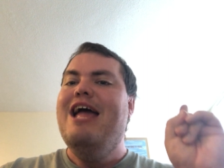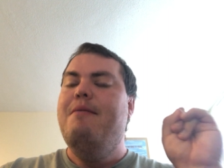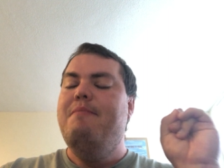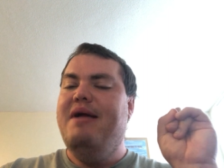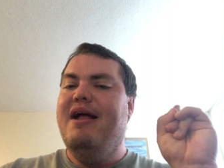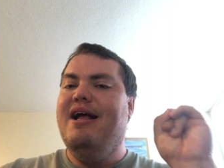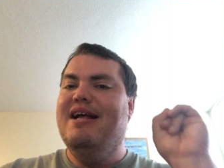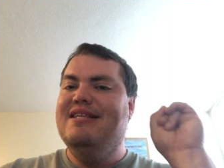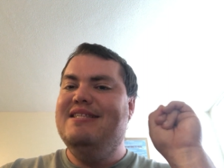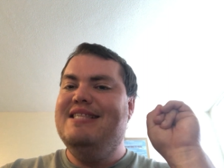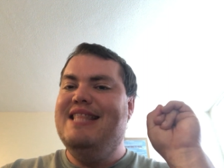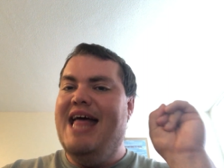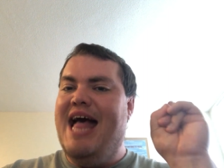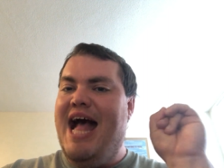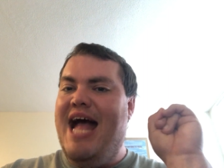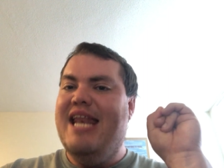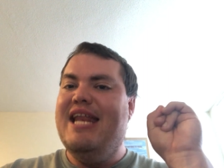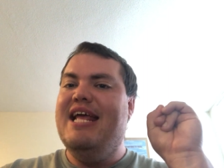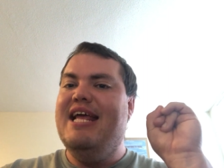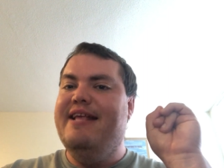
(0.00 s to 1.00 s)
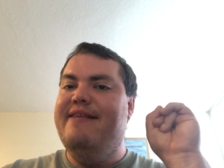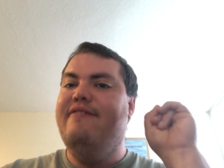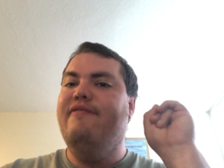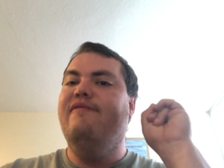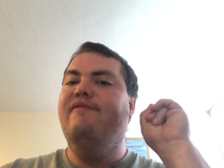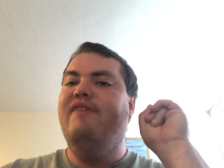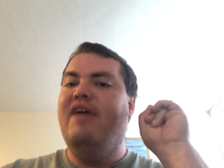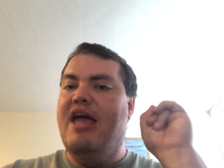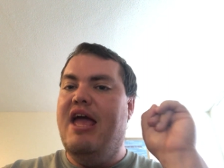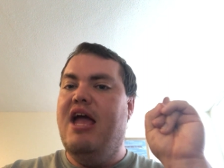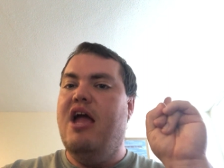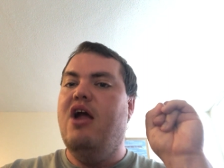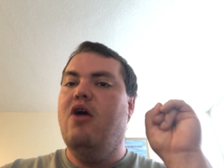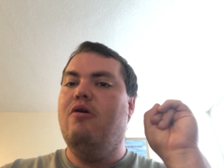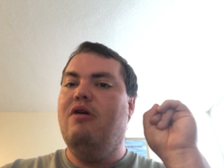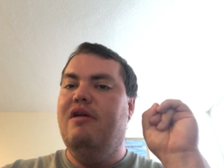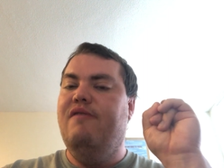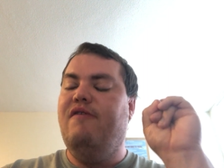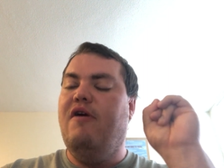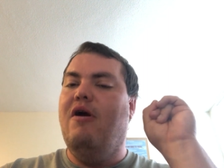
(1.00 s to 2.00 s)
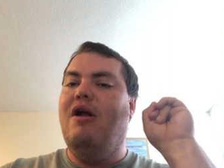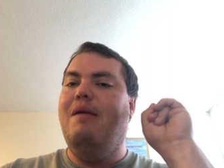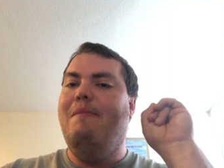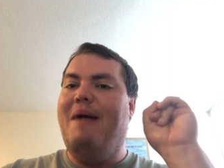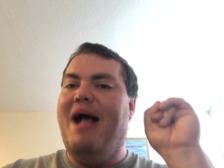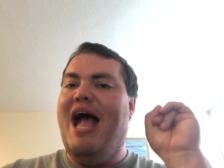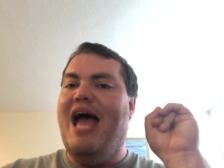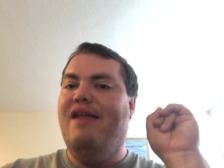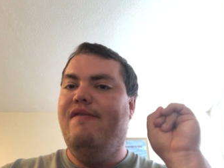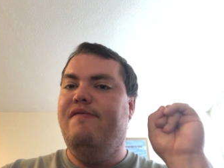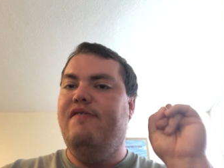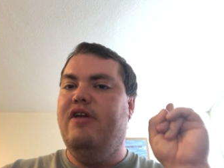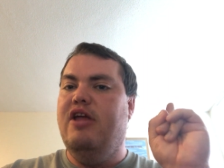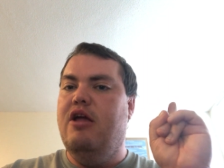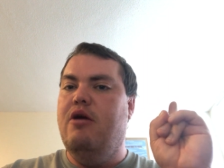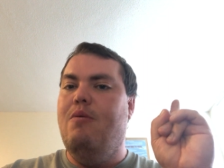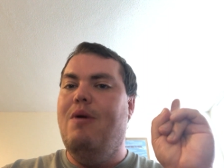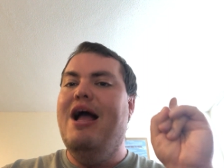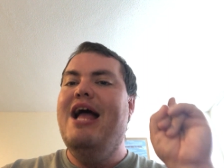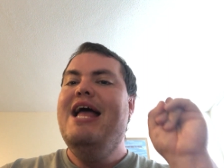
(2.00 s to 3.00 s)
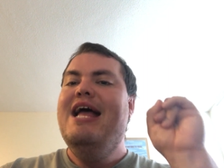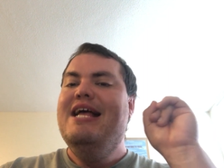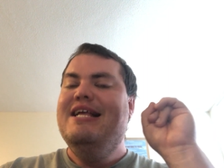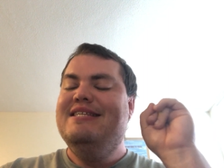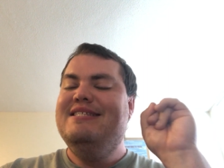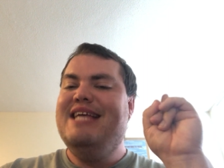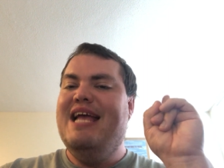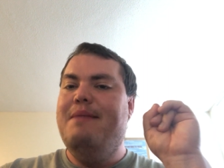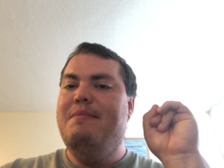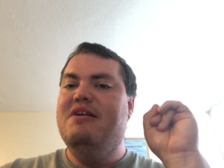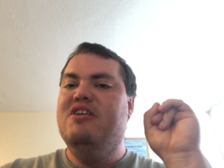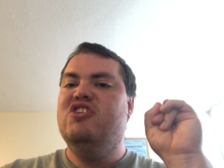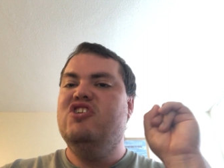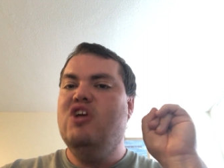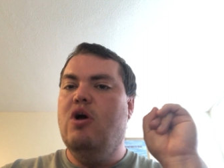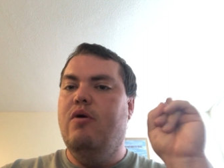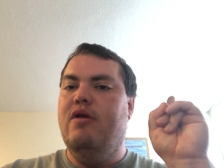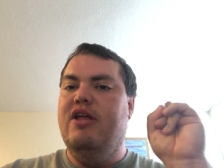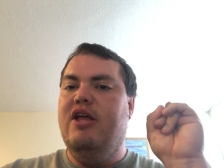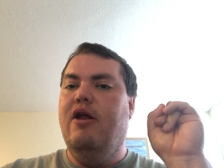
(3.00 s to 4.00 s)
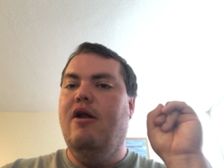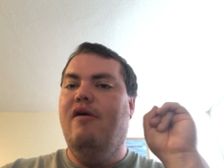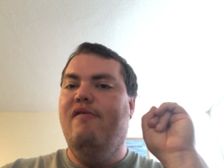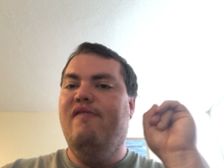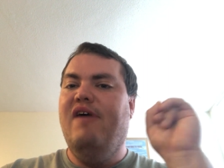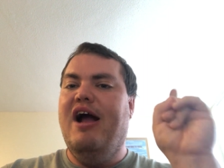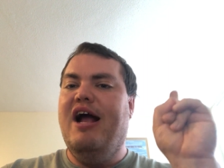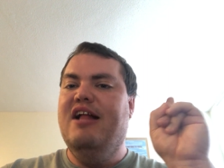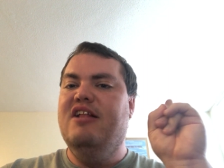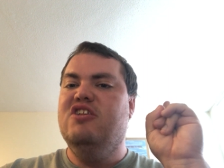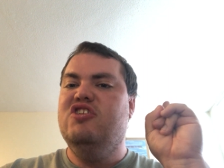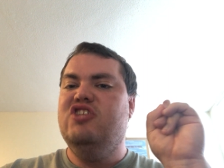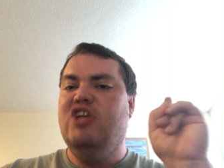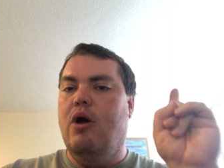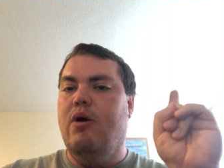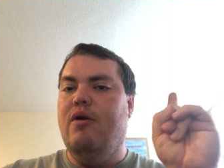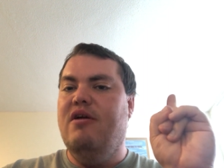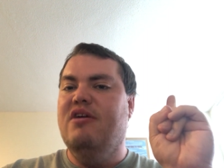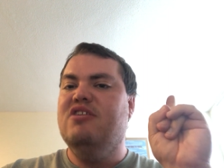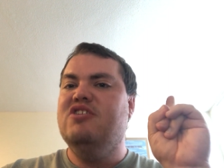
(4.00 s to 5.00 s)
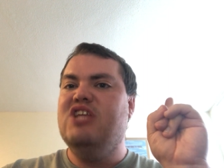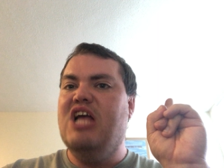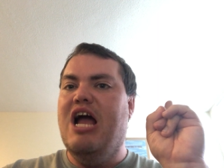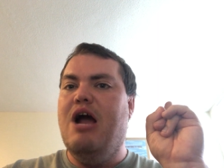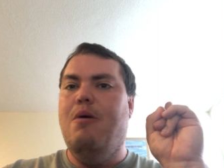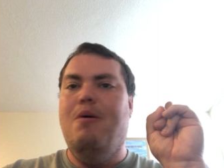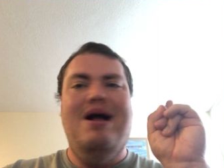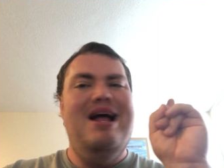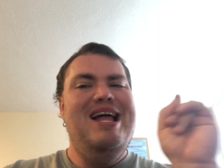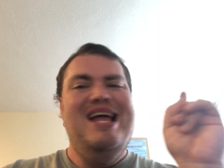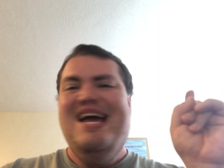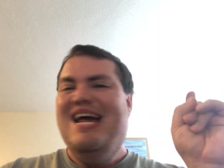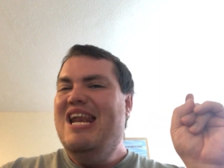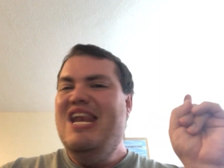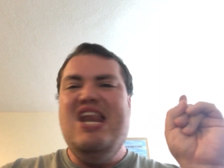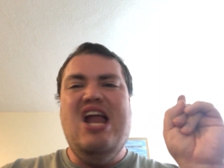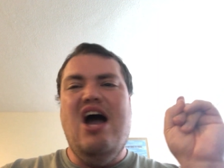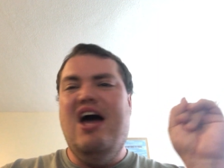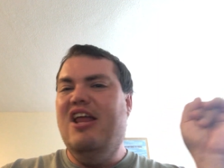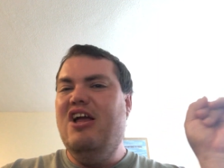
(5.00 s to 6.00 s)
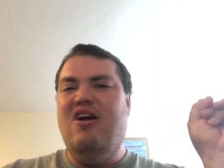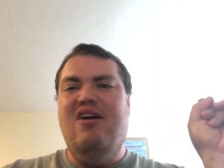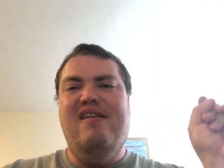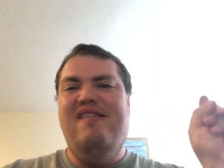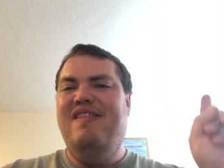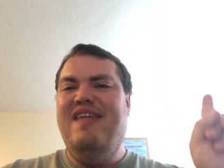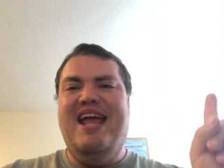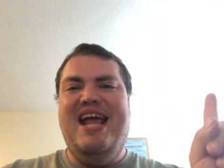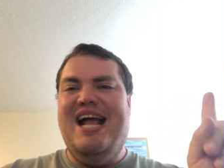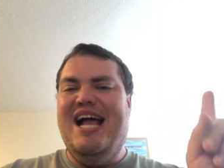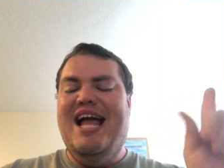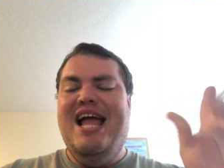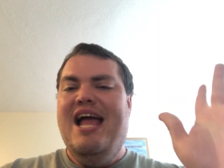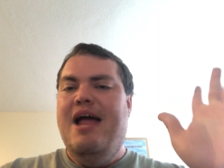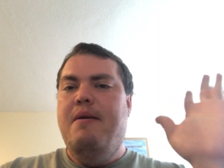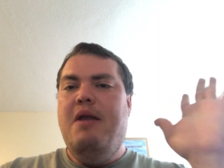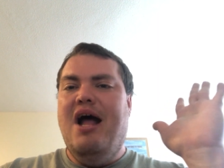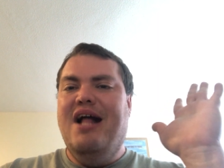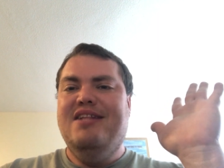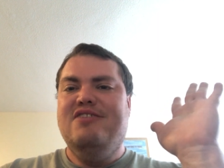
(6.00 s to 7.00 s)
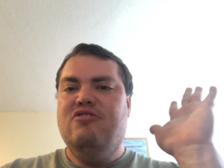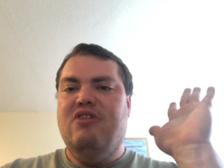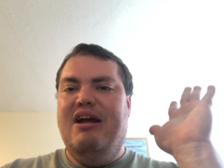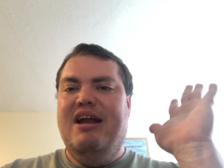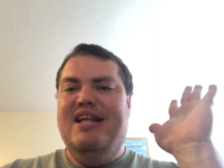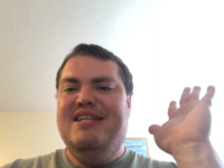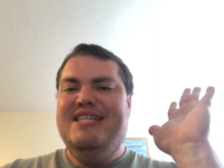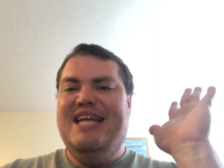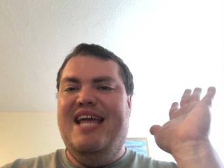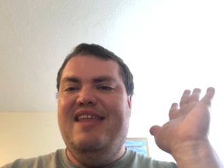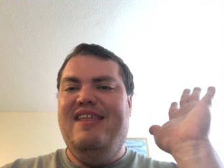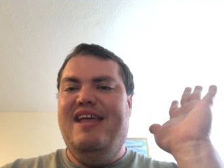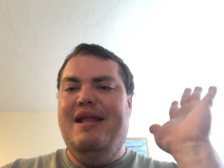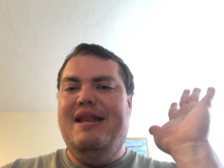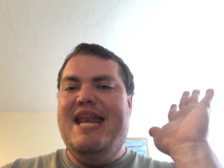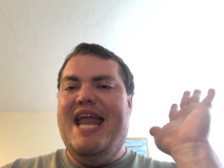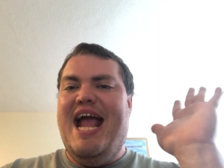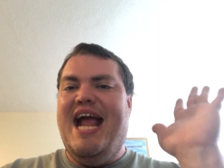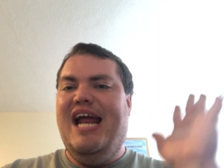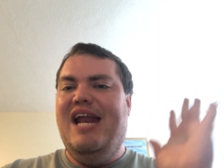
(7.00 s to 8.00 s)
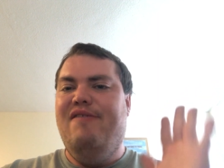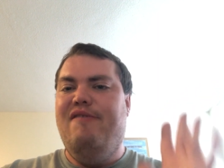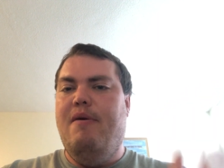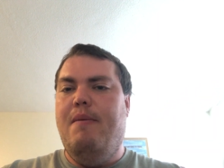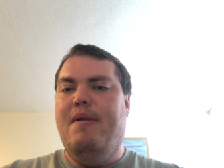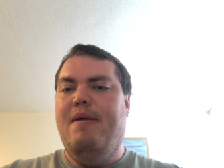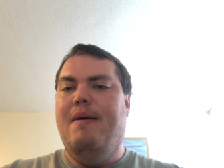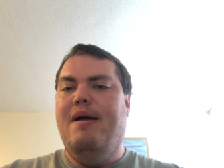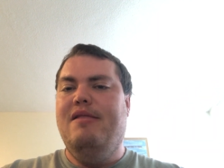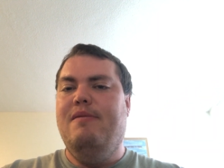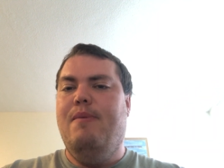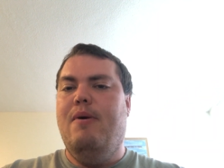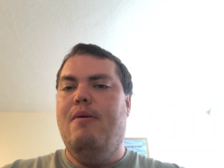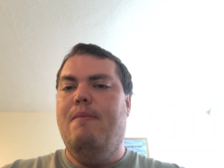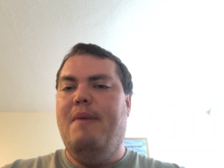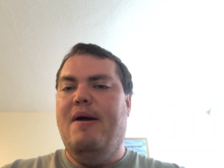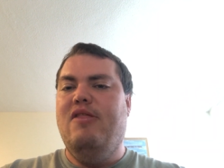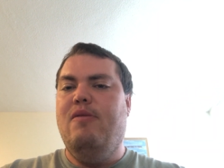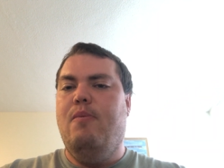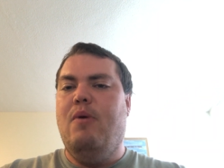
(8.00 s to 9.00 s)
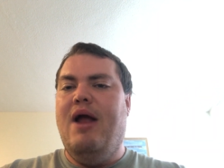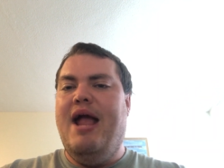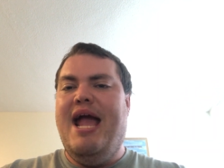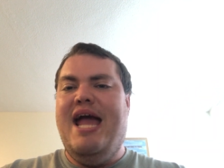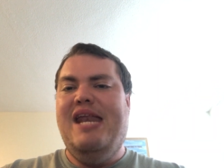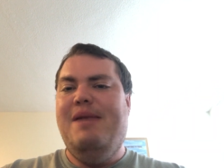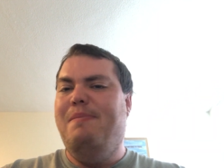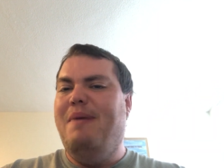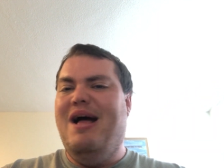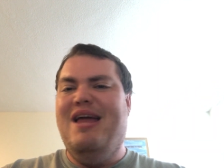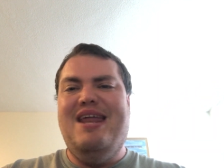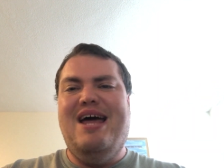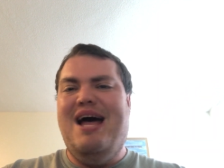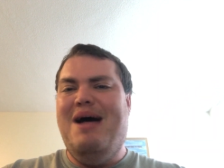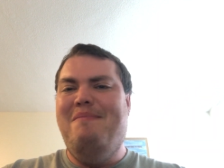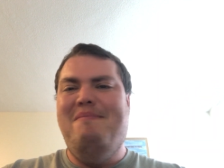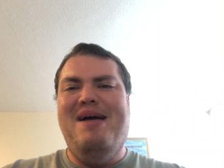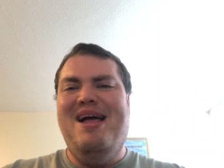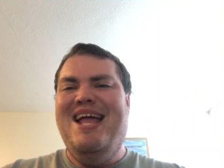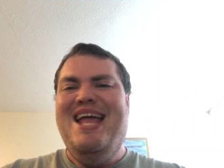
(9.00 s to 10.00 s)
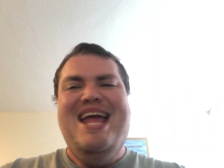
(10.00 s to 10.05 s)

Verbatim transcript: because that is very, very bad for you. Same as soda, you know, fucking soda. So not a good thing. Not trying to say anything negative about the brand, but um,